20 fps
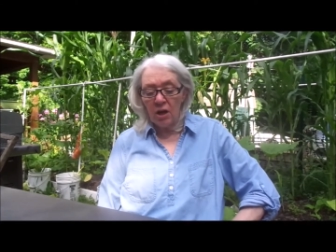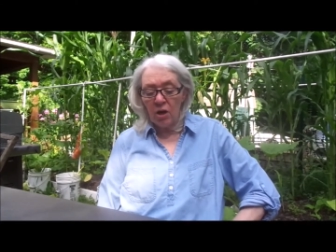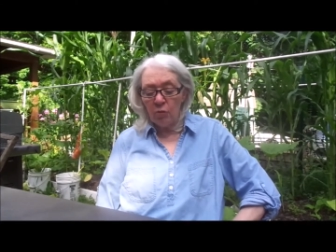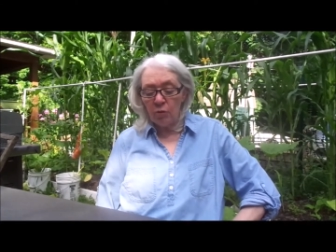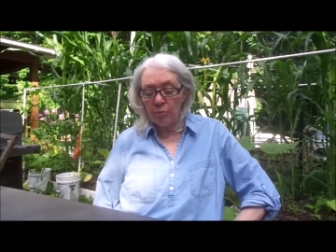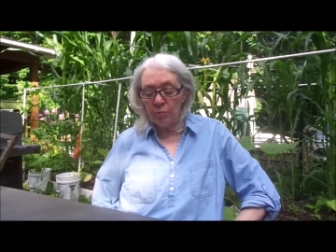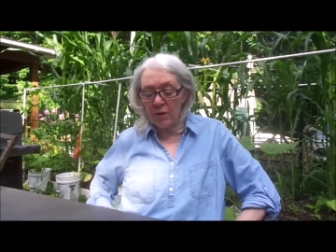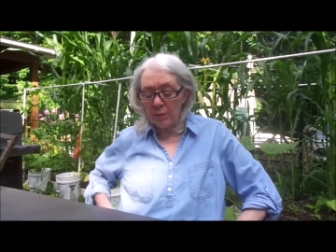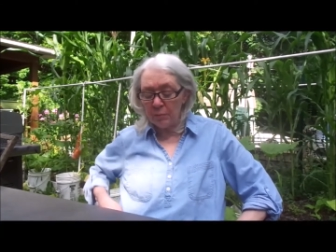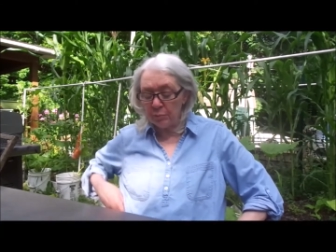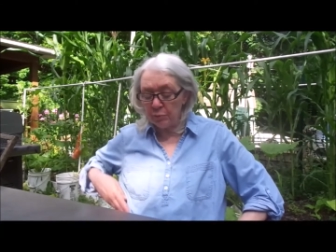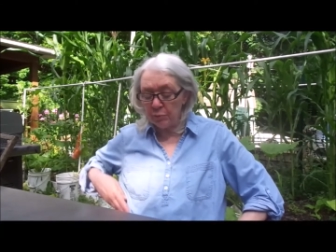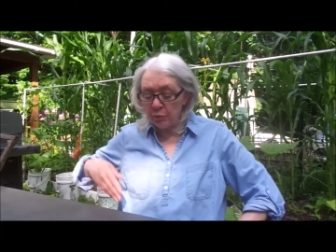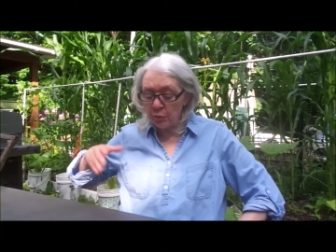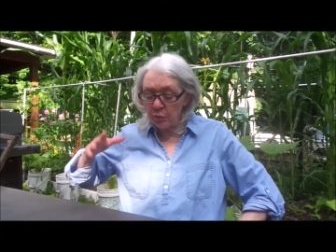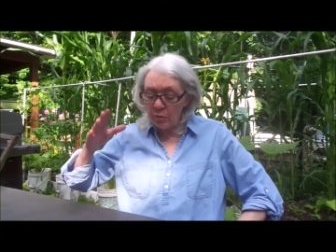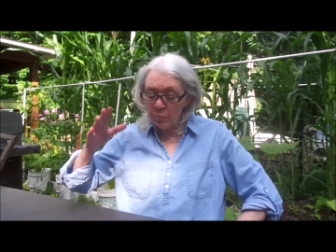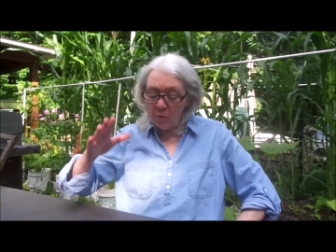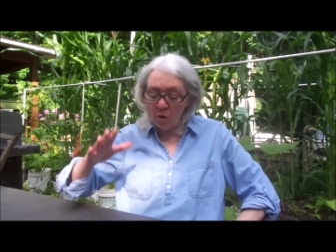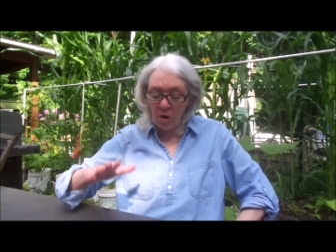We
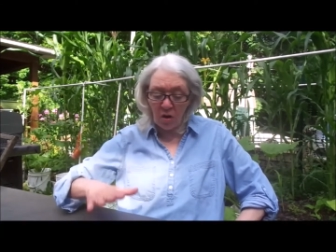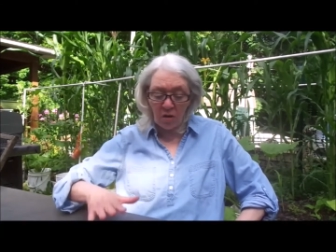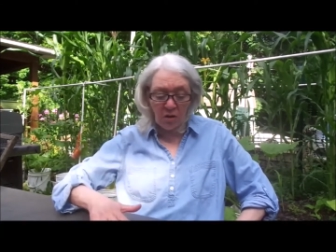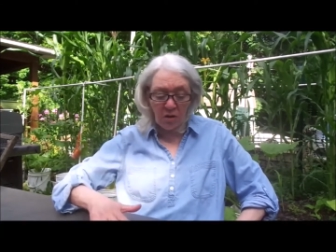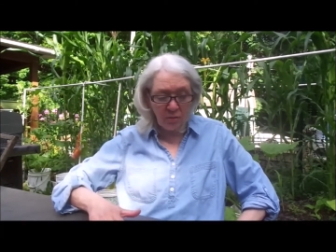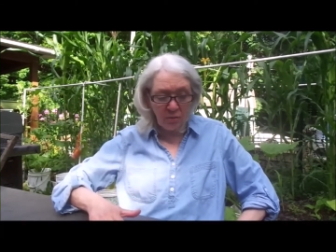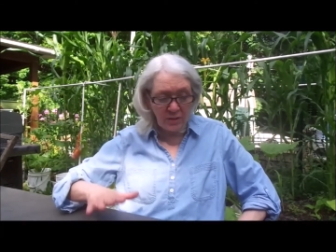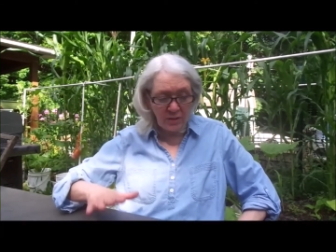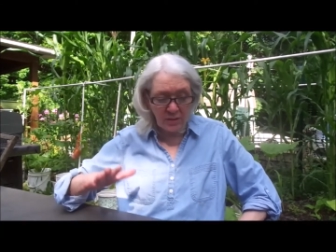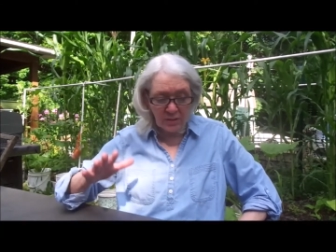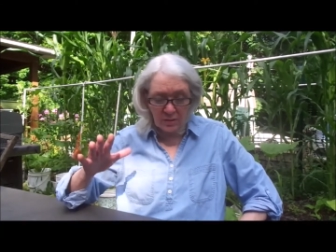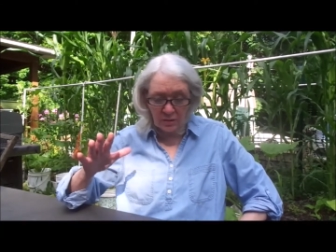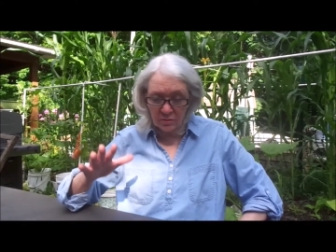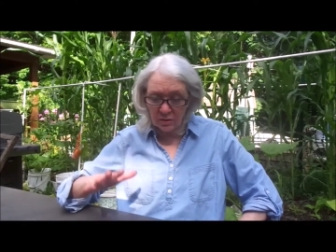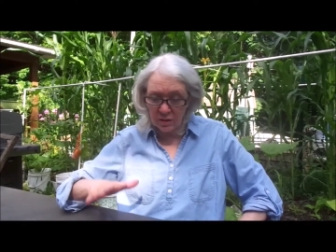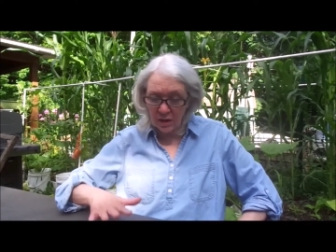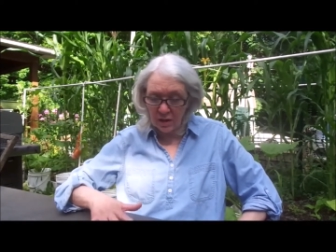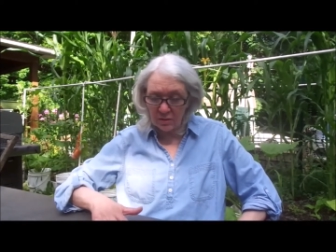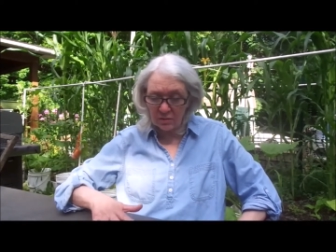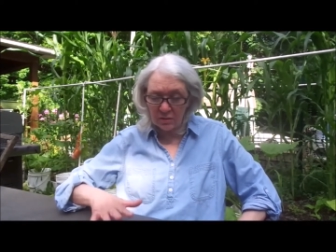pruned them all the way to the
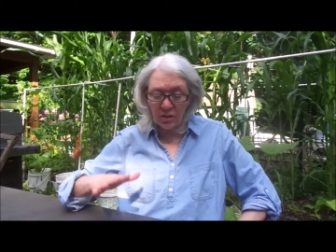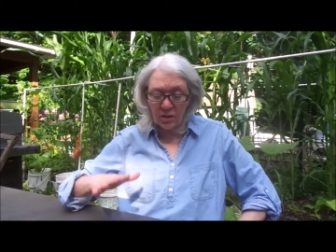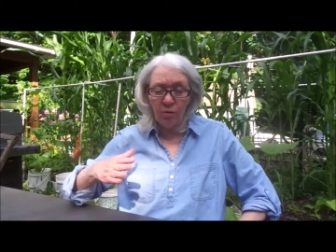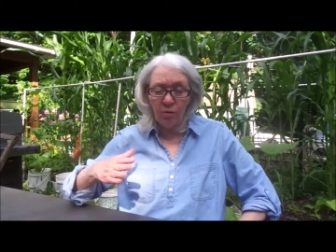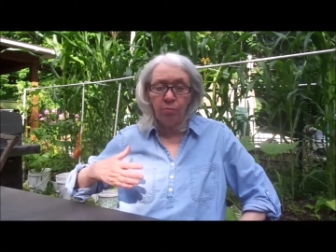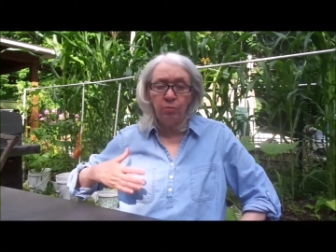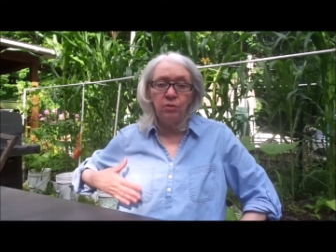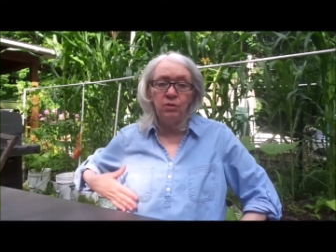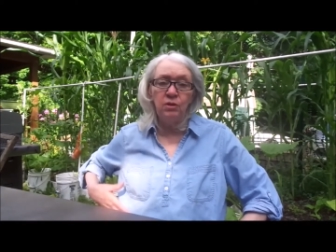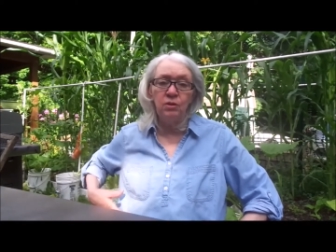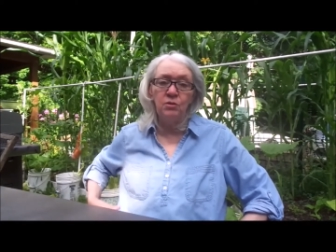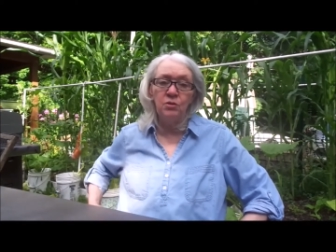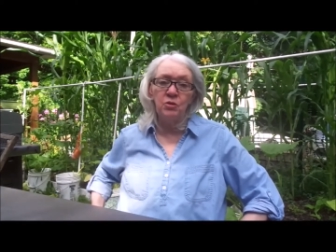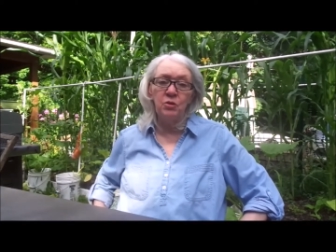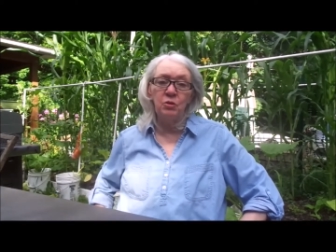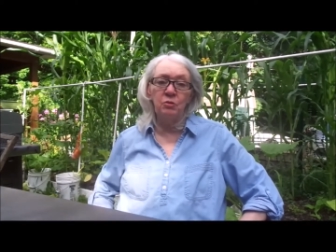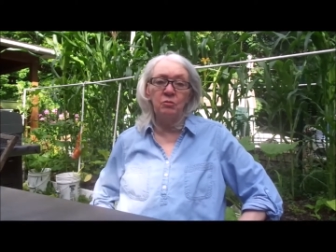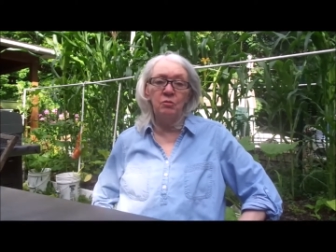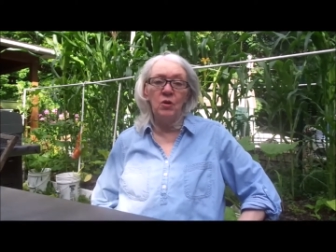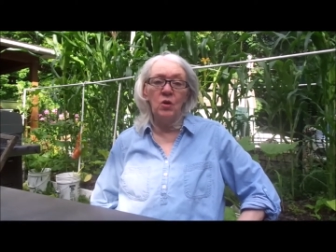ground a couple of years in
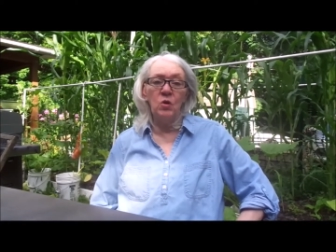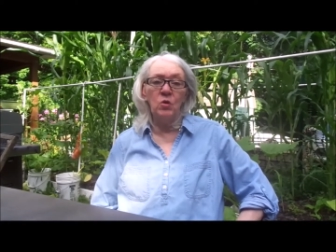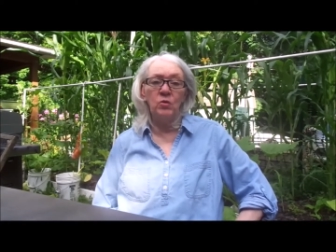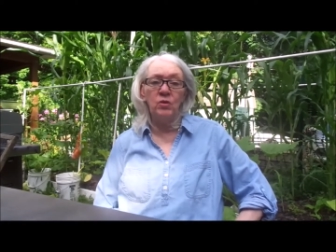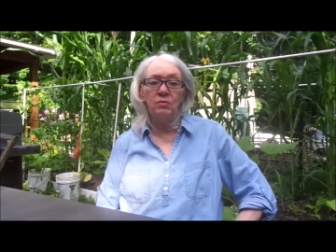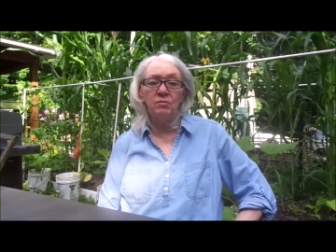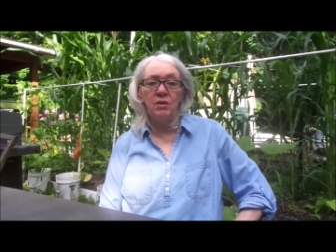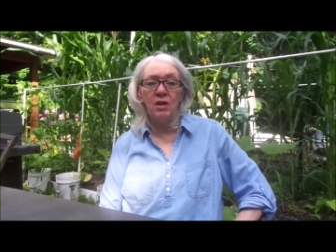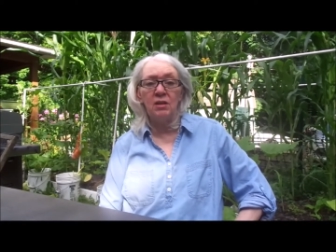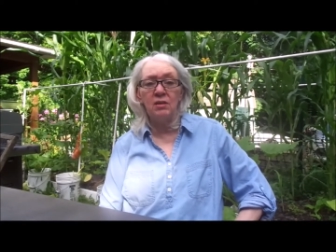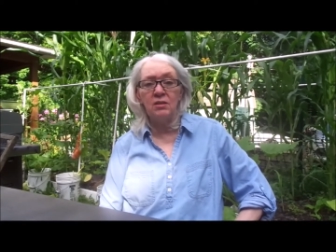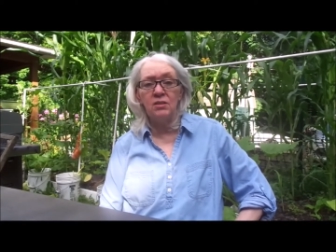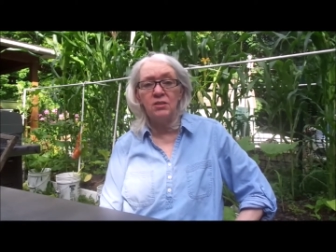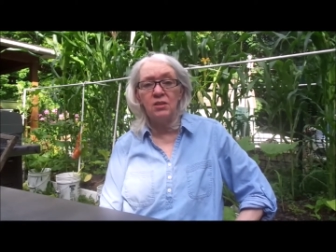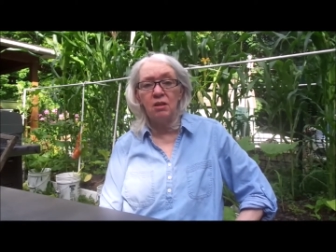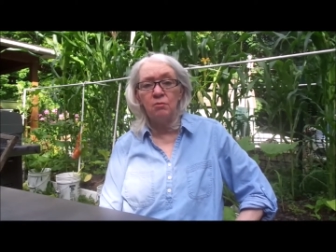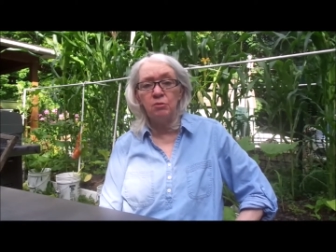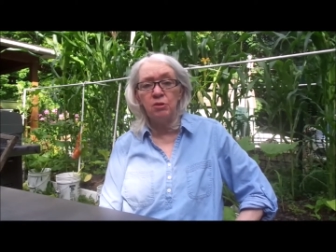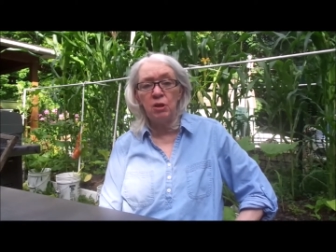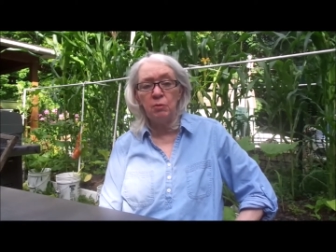a row, and they finally
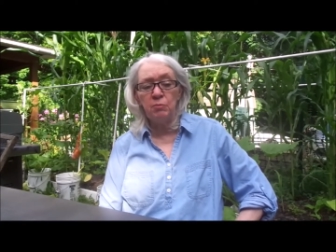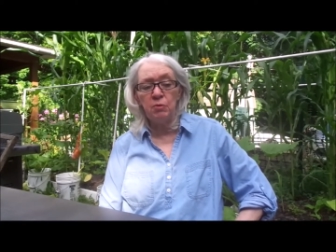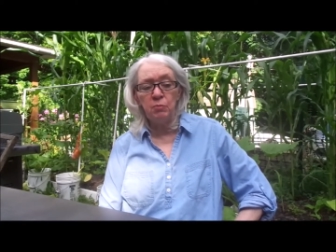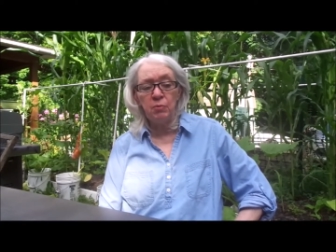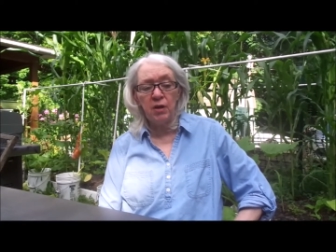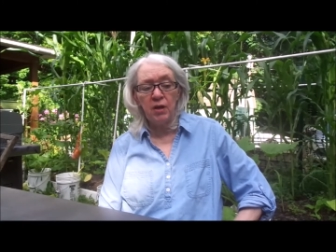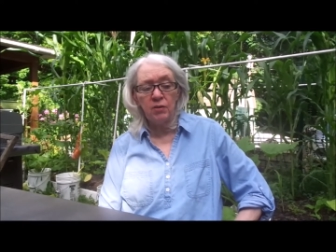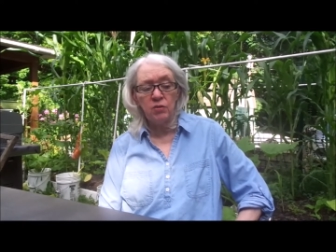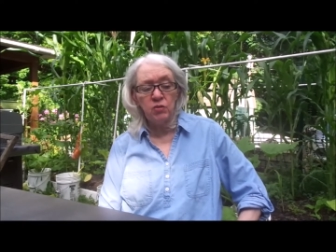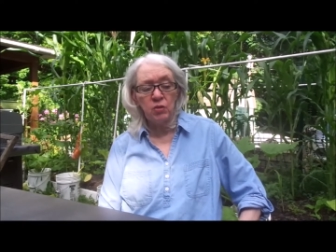stopped coming back.